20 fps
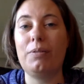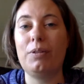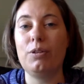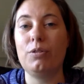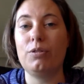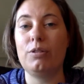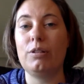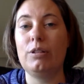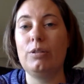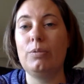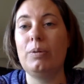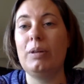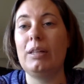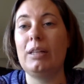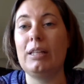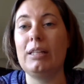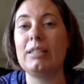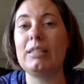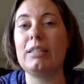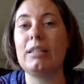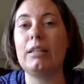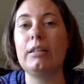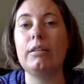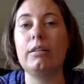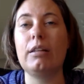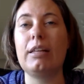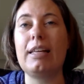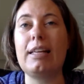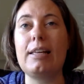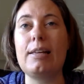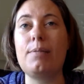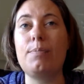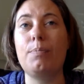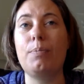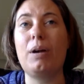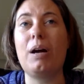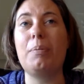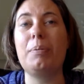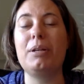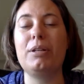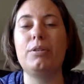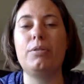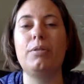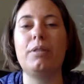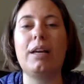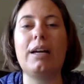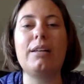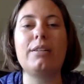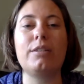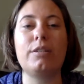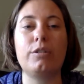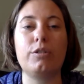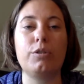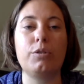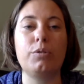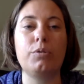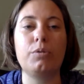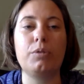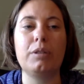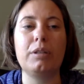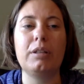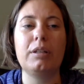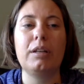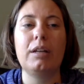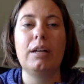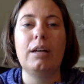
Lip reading: years of doing this and the probably 2,000 children